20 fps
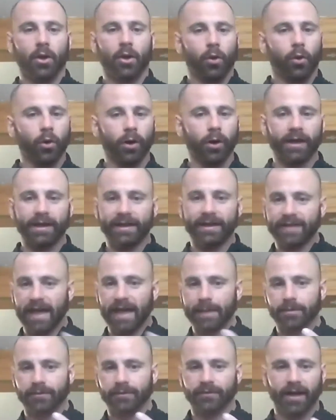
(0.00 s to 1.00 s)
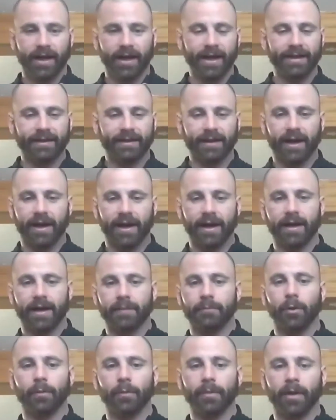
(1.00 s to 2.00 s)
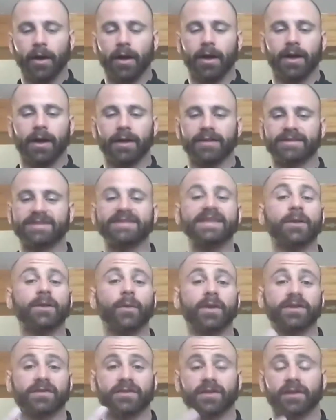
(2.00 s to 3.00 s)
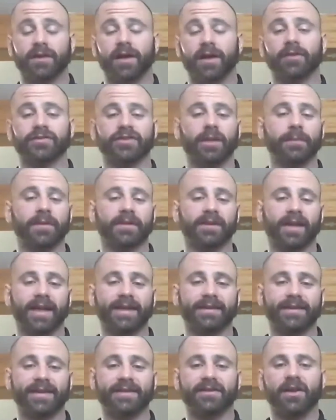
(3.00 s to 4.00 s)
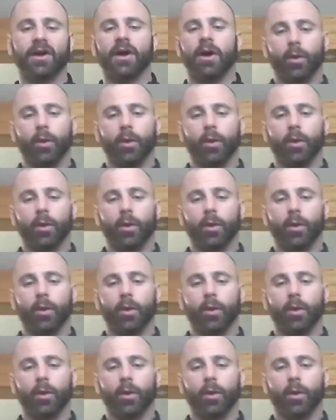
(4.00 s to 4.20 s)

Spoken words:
or any type of like sequence of something like this